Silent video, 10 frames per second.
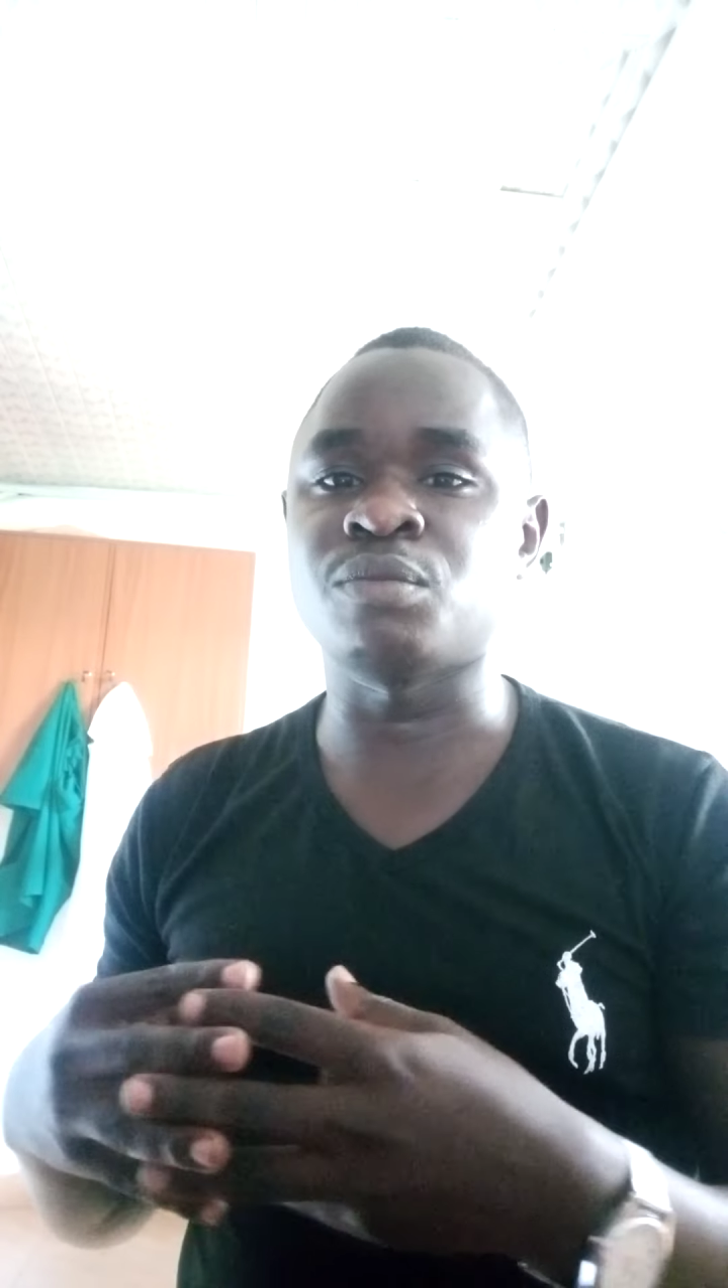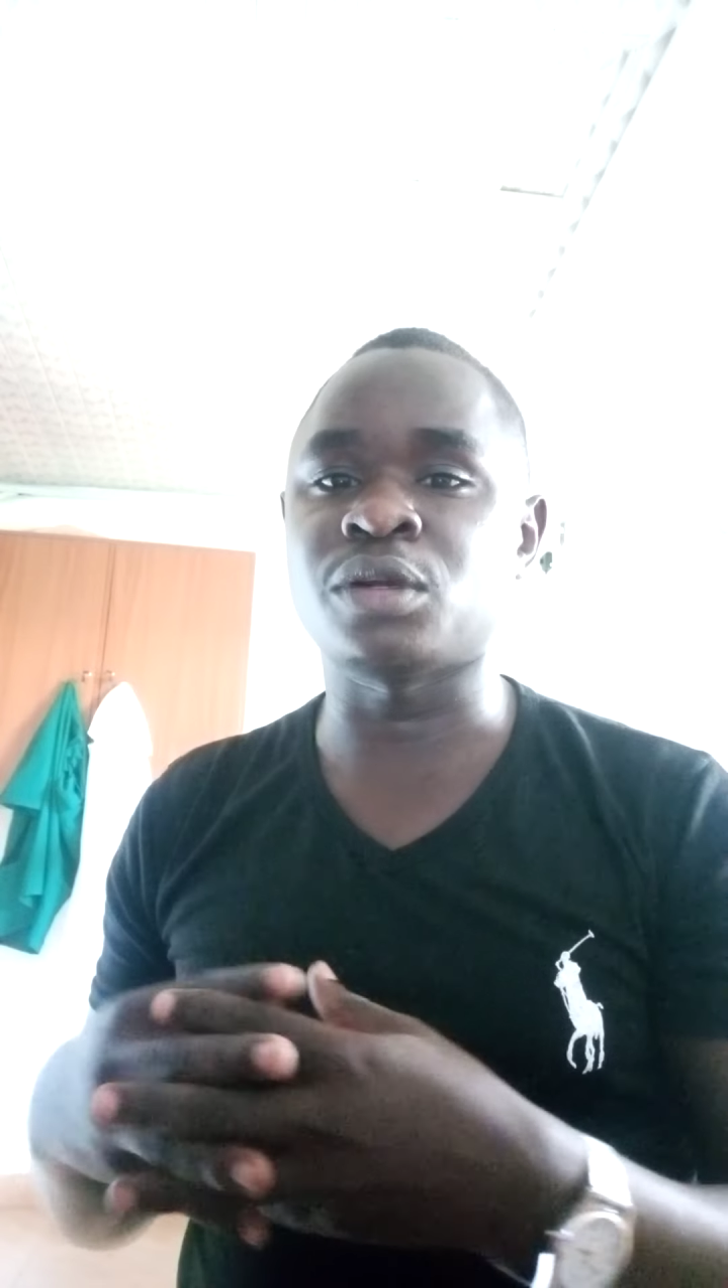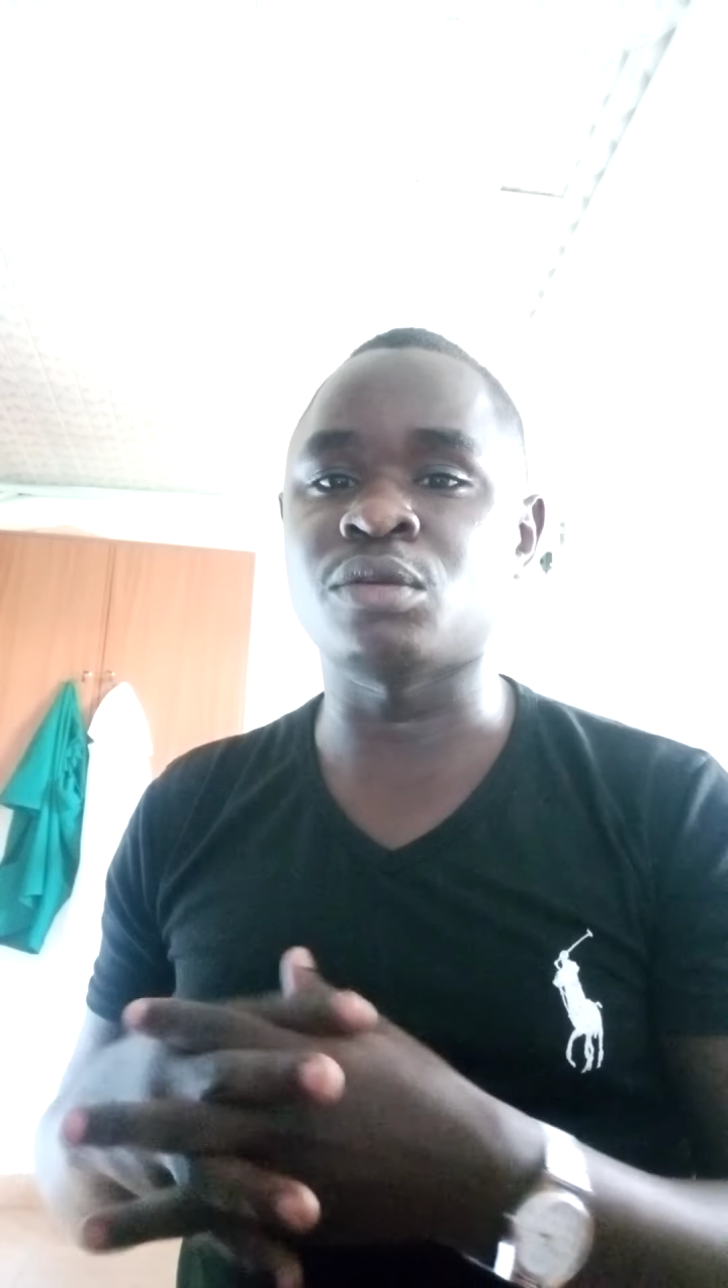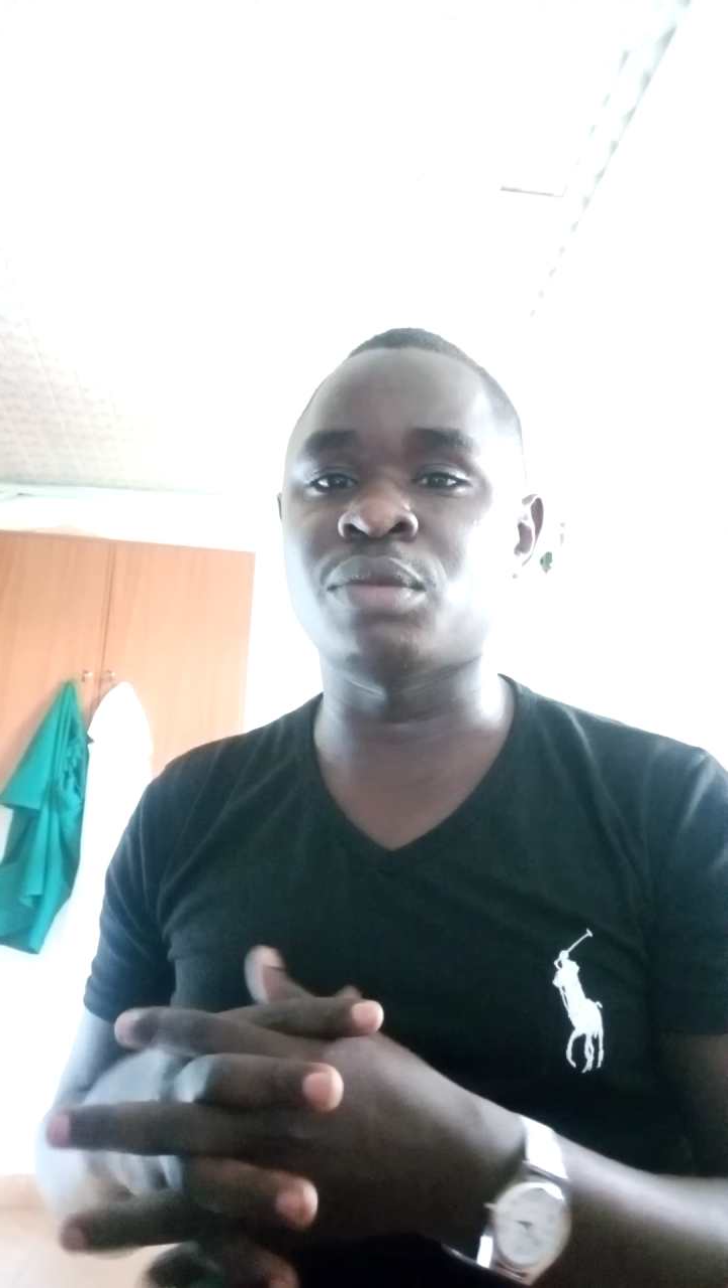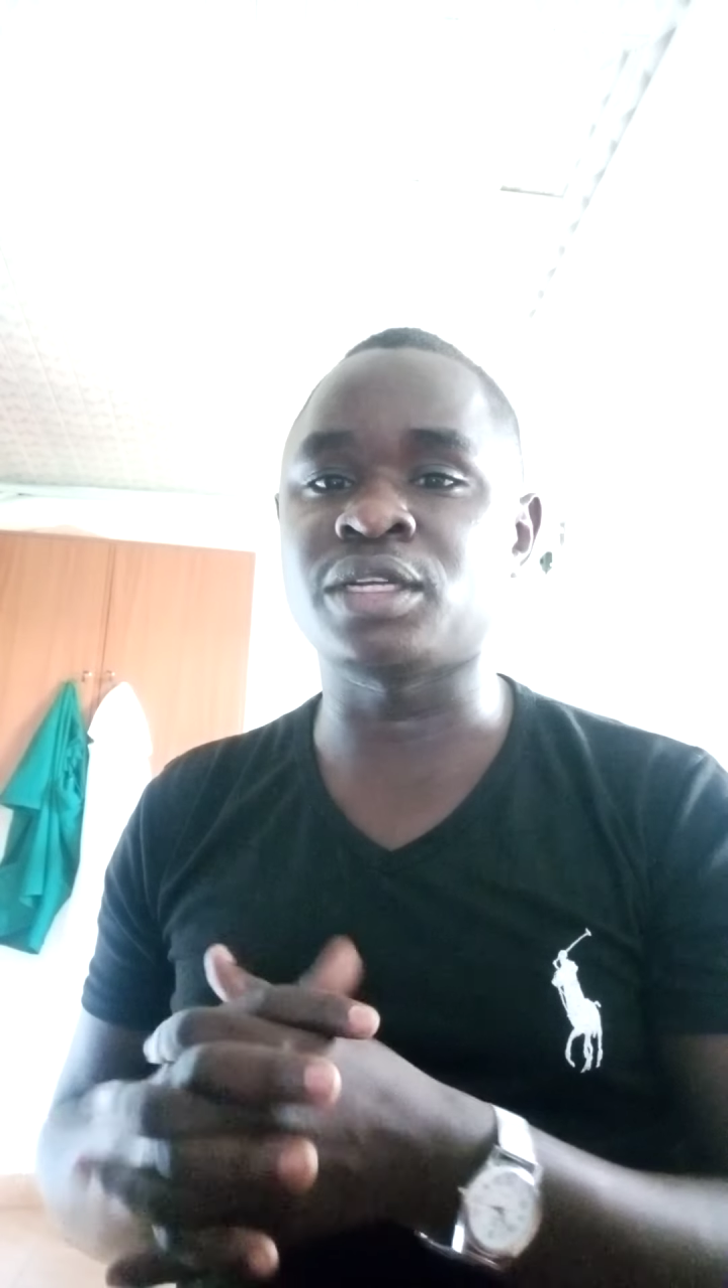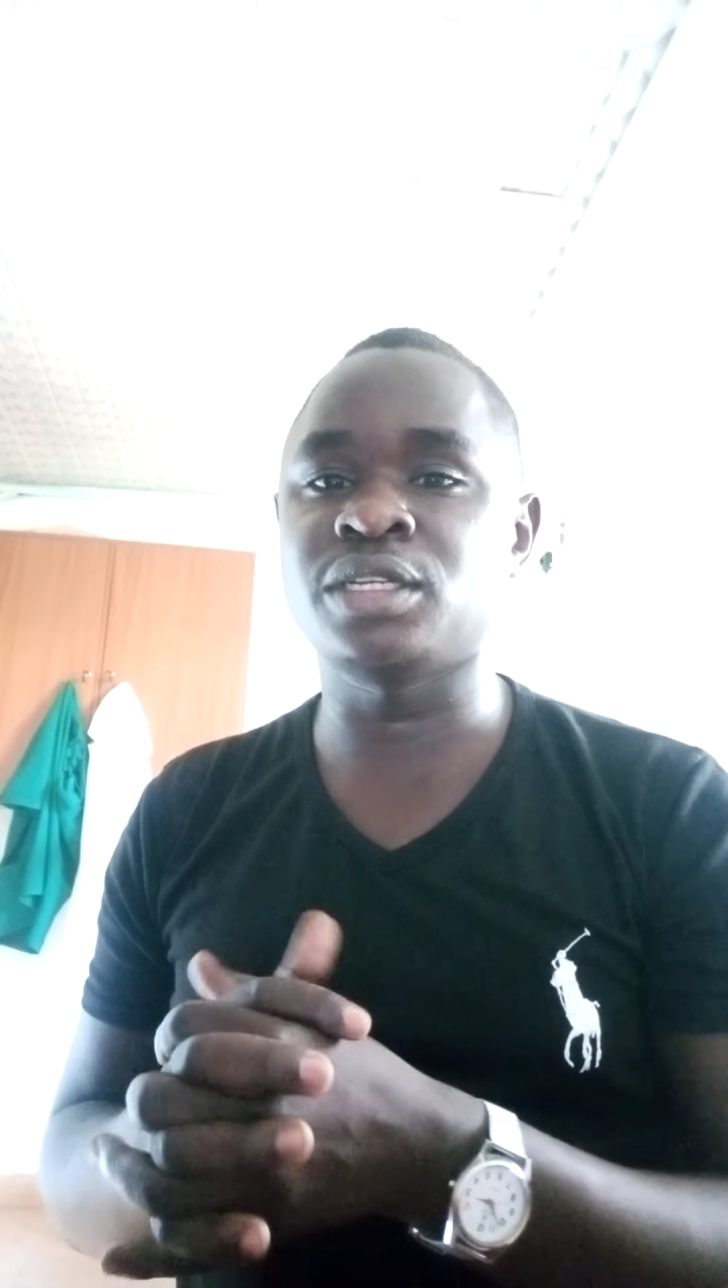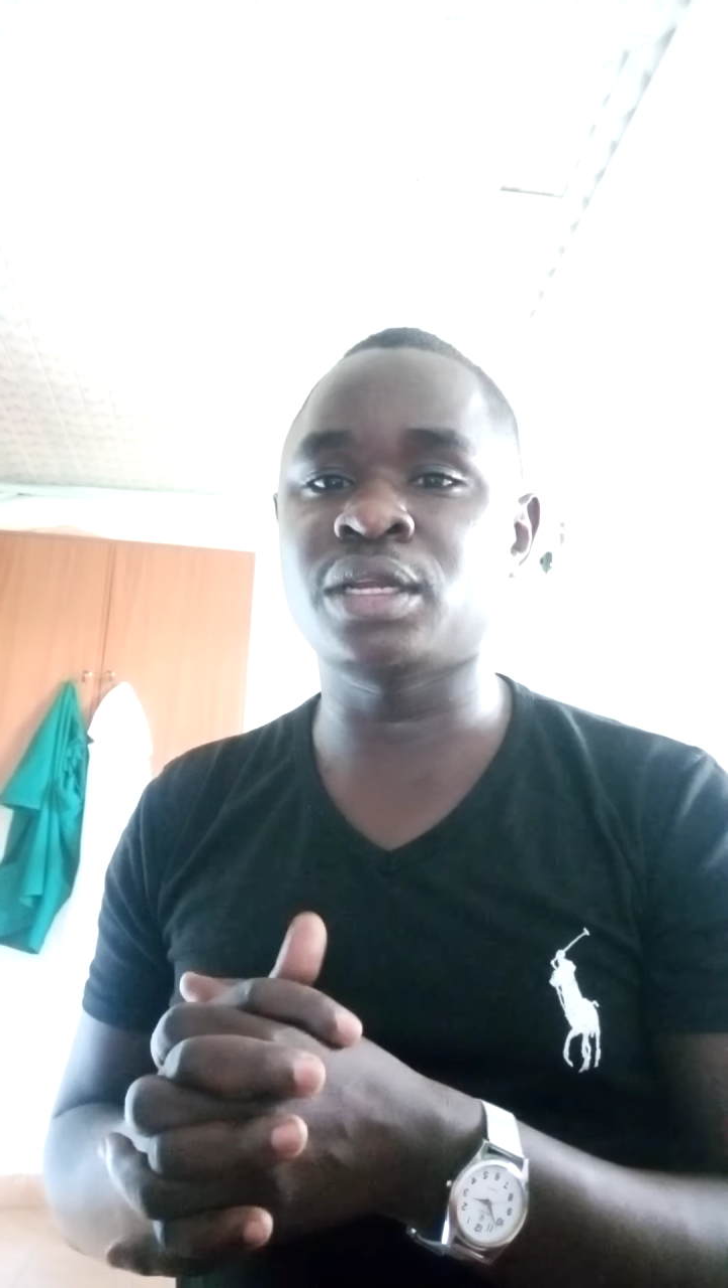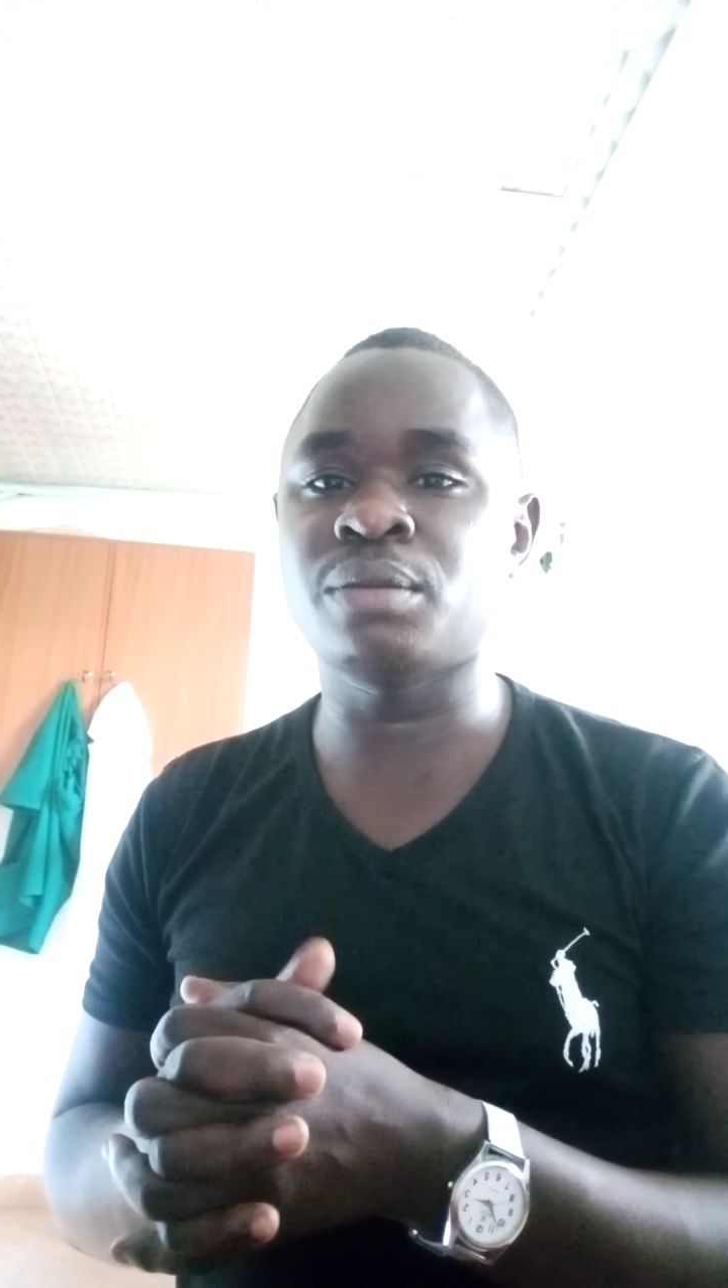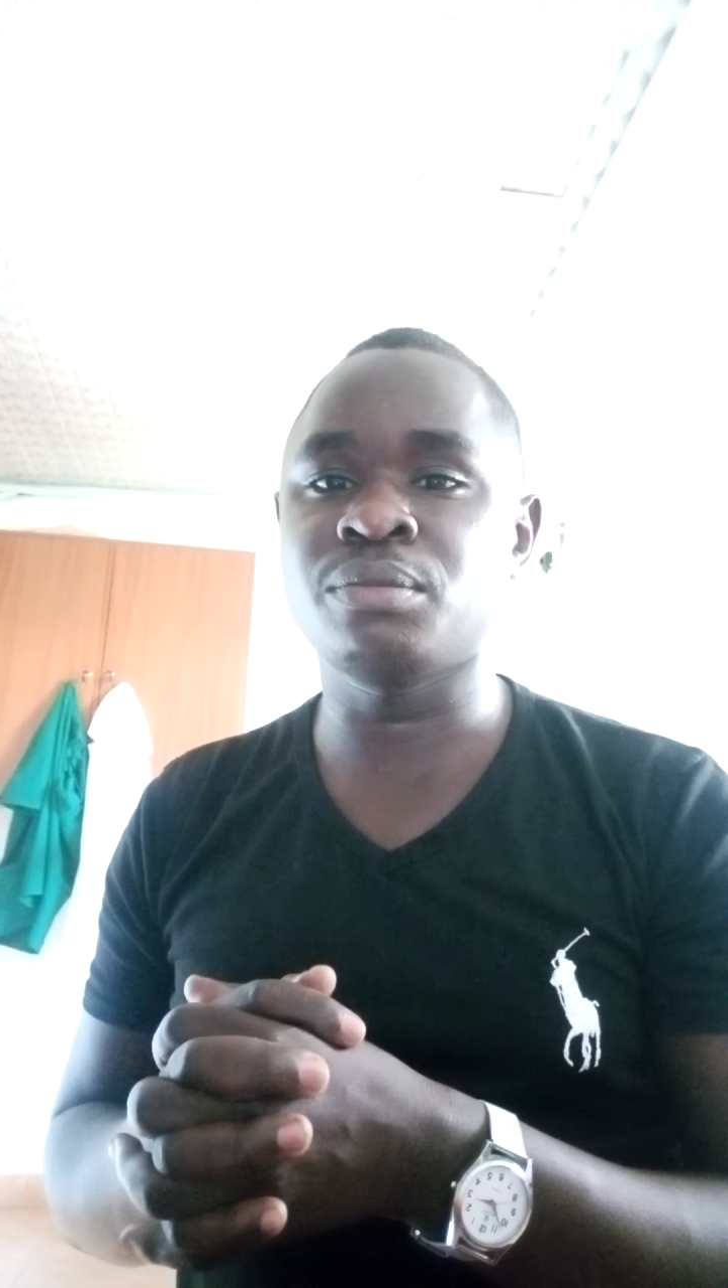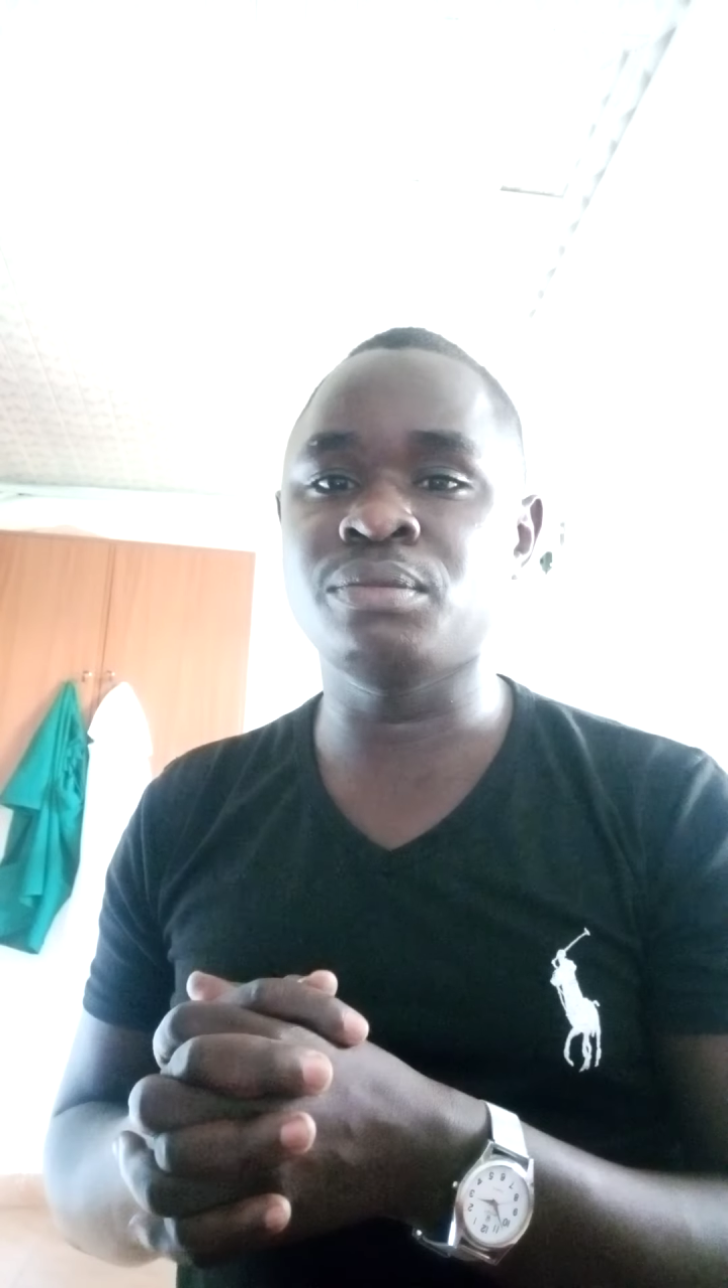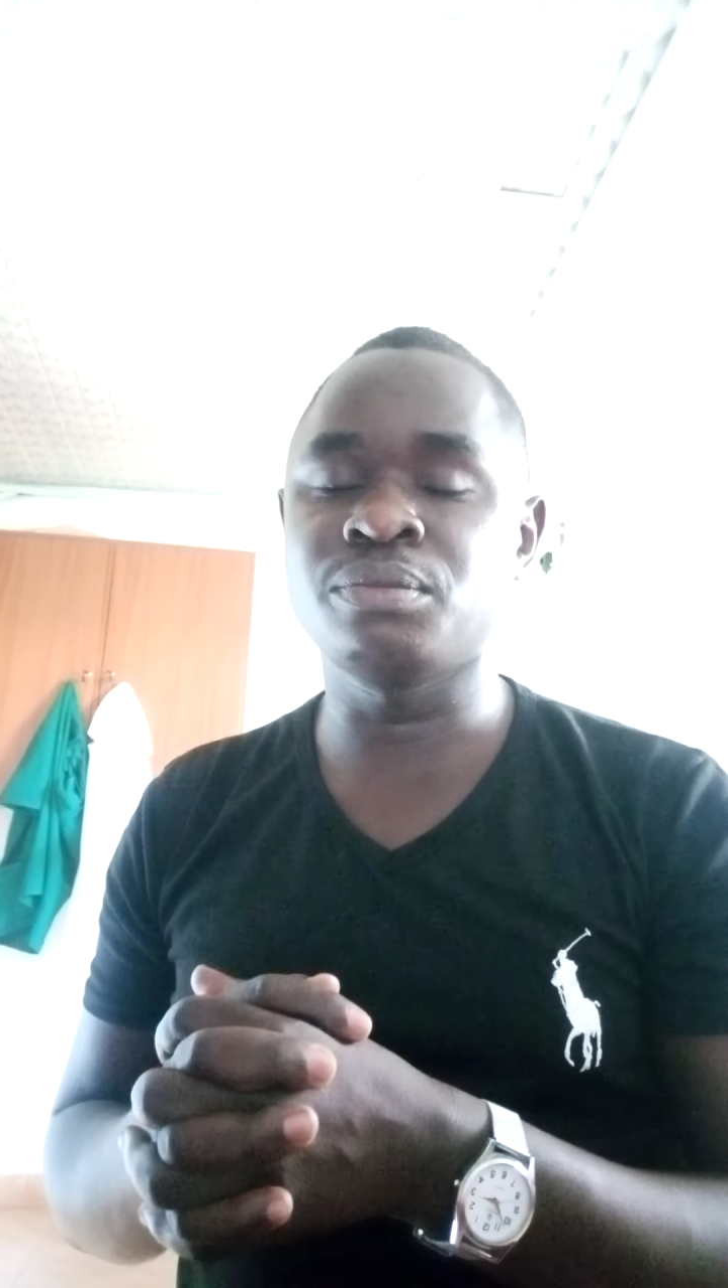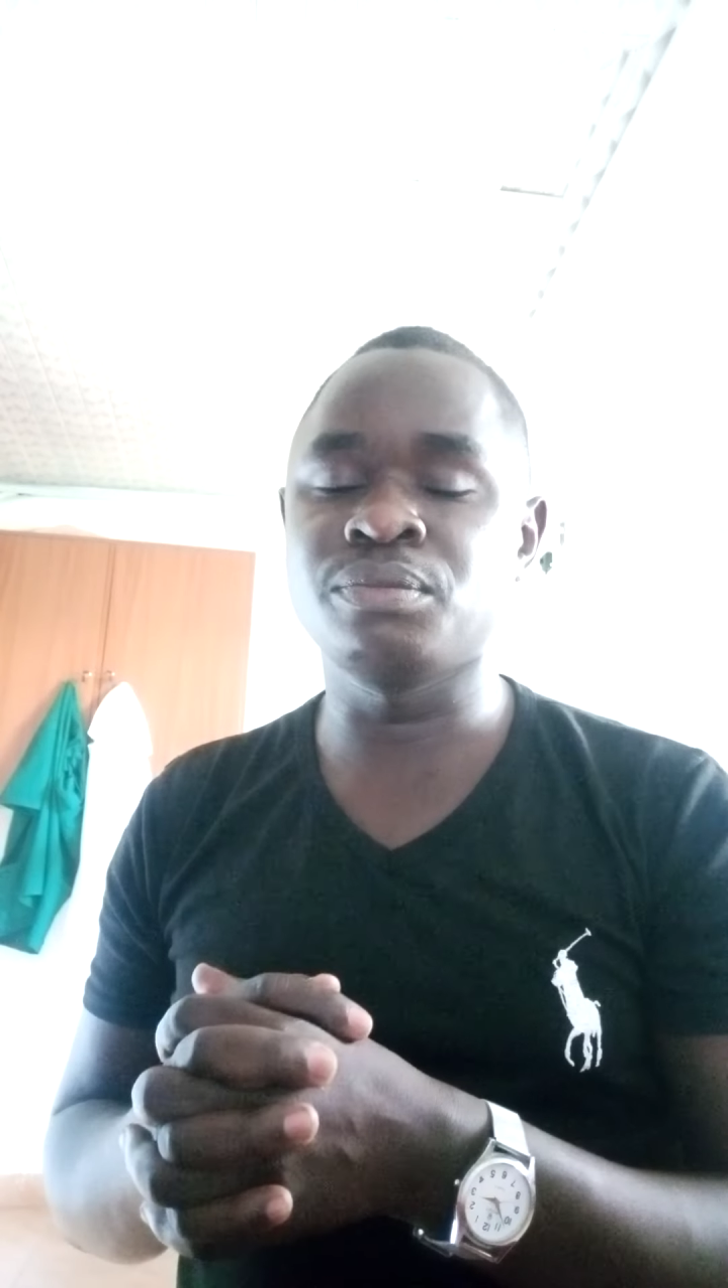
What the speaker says: Mycobacterium